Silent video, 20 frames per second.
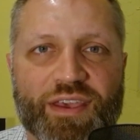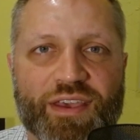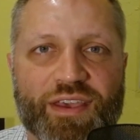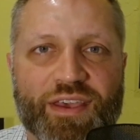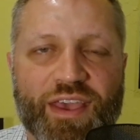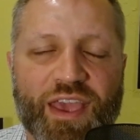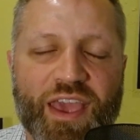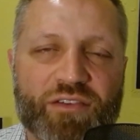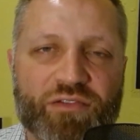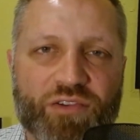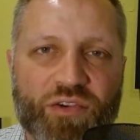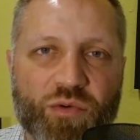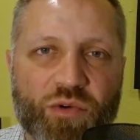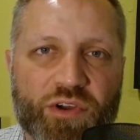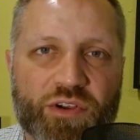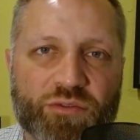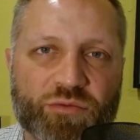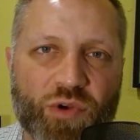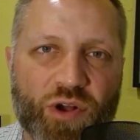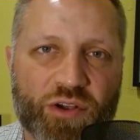Hey
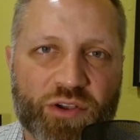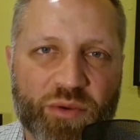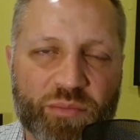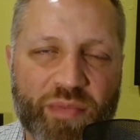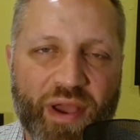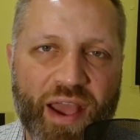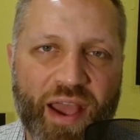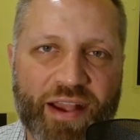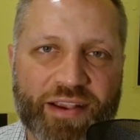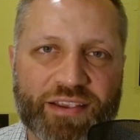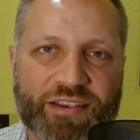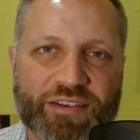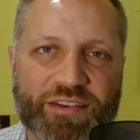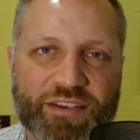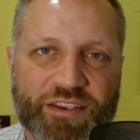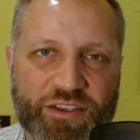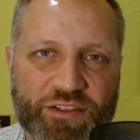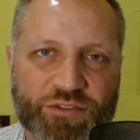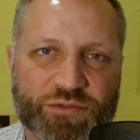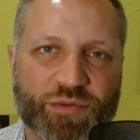everyone, welcome back.
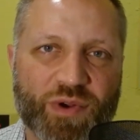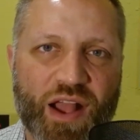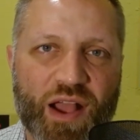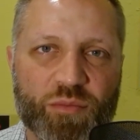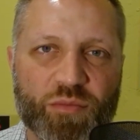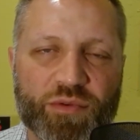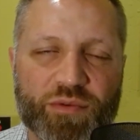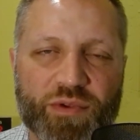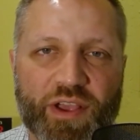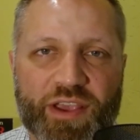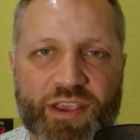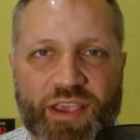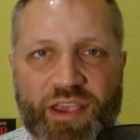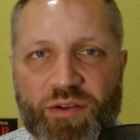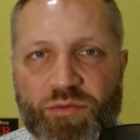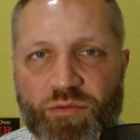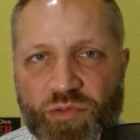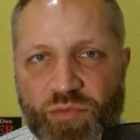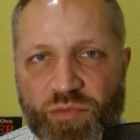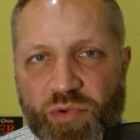It's Rob again
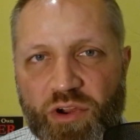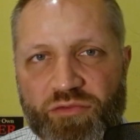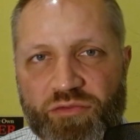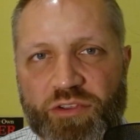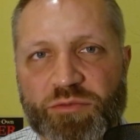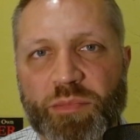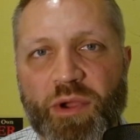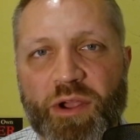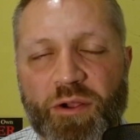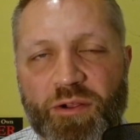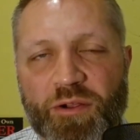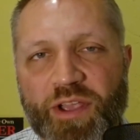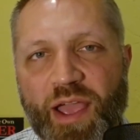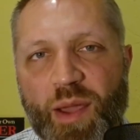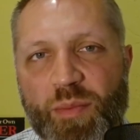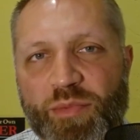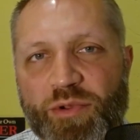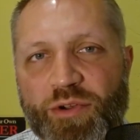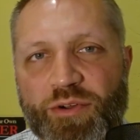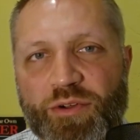with Perfect Spiral
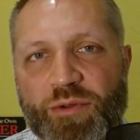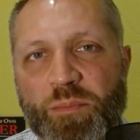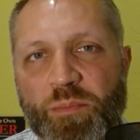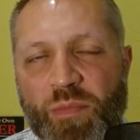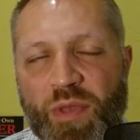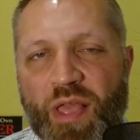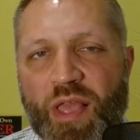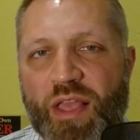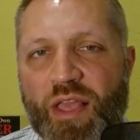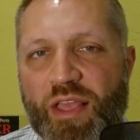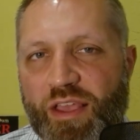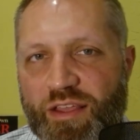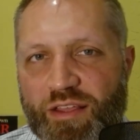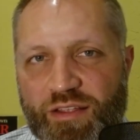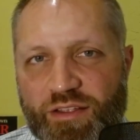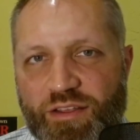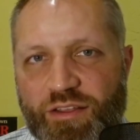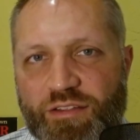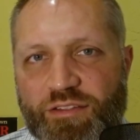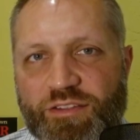Capital.
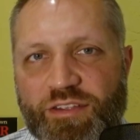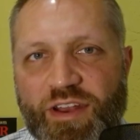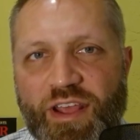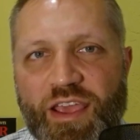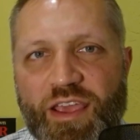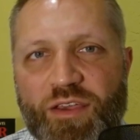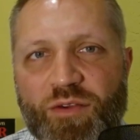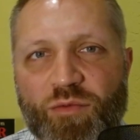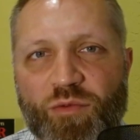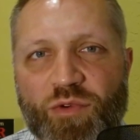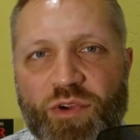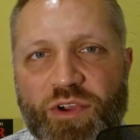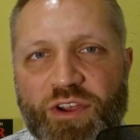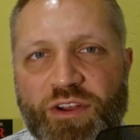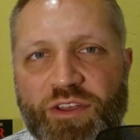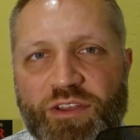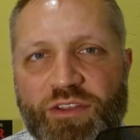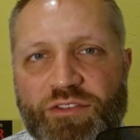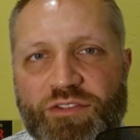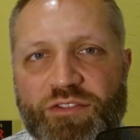Today we're going
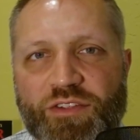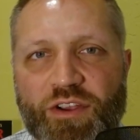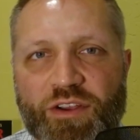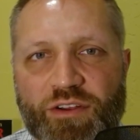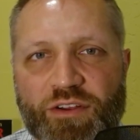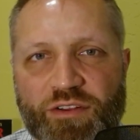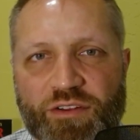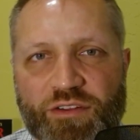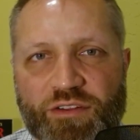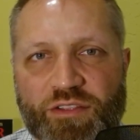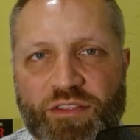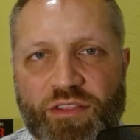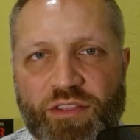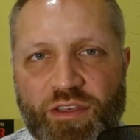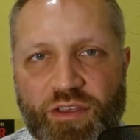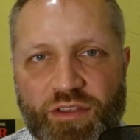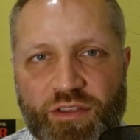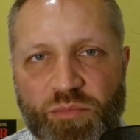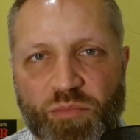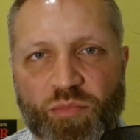to start
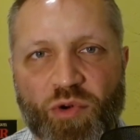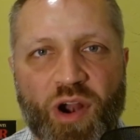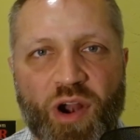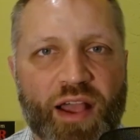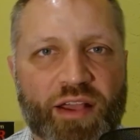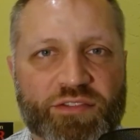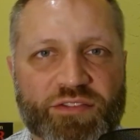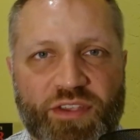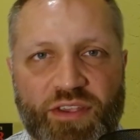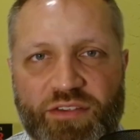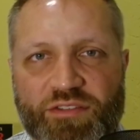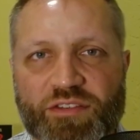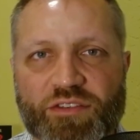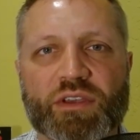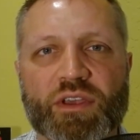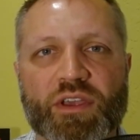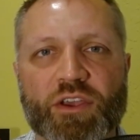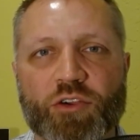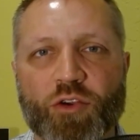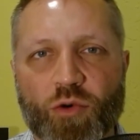the process of
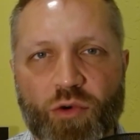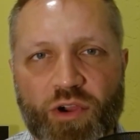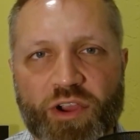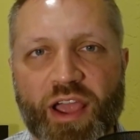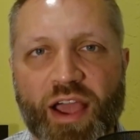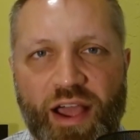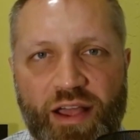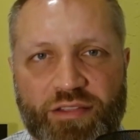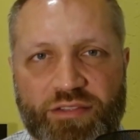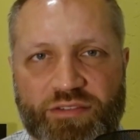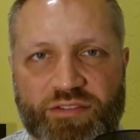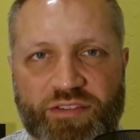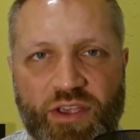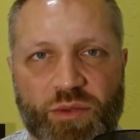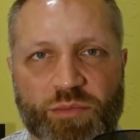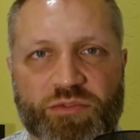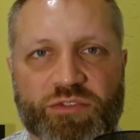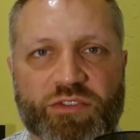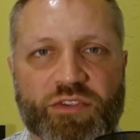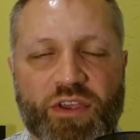core
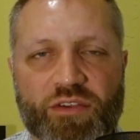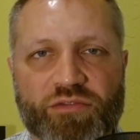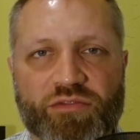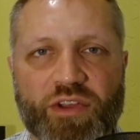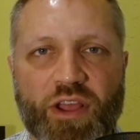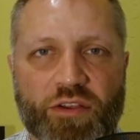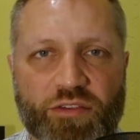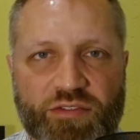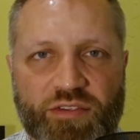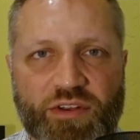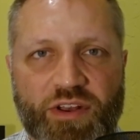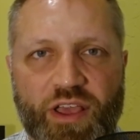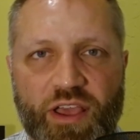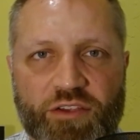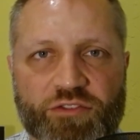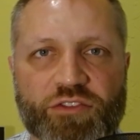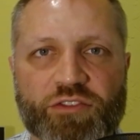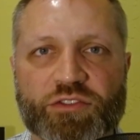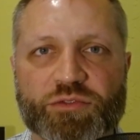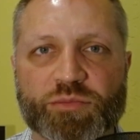concepts of Nelson
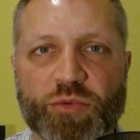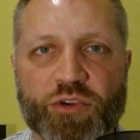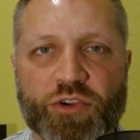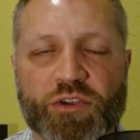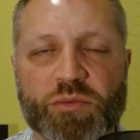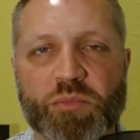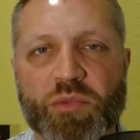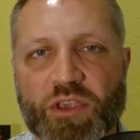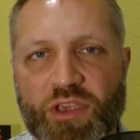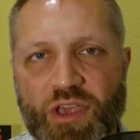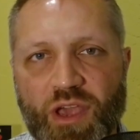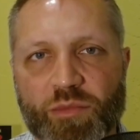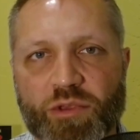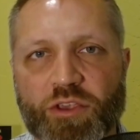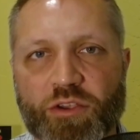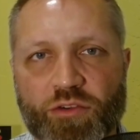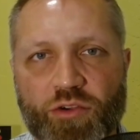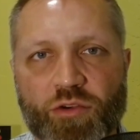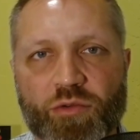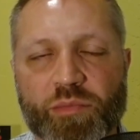Nash's book, Becoming
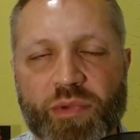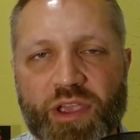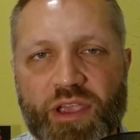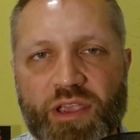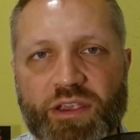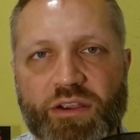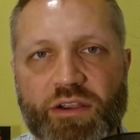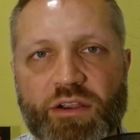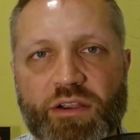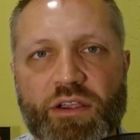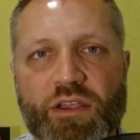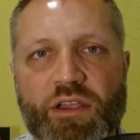Your Own Banker.